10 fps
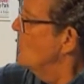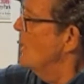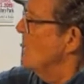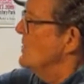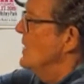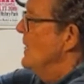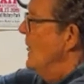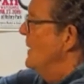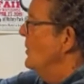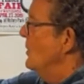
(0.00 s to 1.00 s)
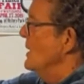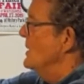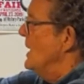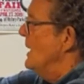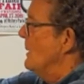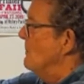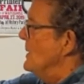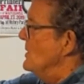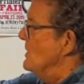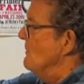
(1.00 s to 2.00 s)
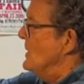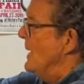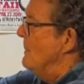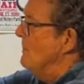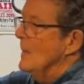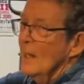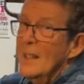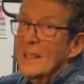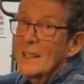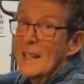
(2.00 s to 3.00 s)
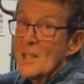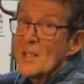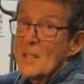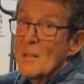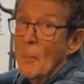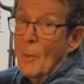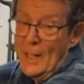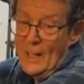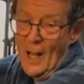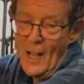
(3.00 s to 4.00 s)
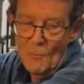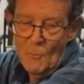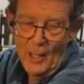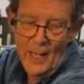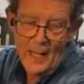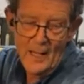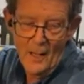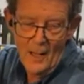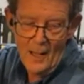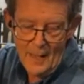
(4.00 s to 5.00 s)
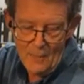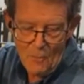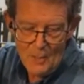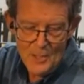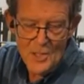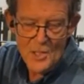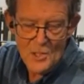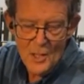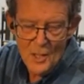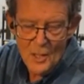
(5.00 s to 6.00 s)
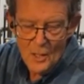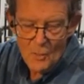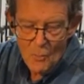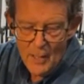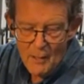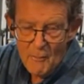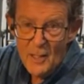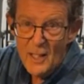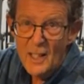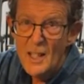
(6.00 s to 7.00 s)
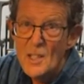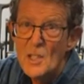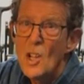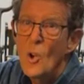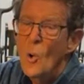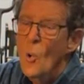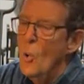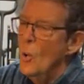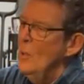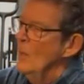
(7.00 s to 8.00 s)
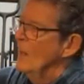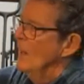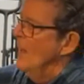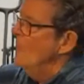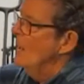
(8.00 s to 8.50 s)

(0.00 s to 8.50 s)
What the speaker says: the rails, and you can take a piece of pipe that's 0.918 high, which is what everything is. Or I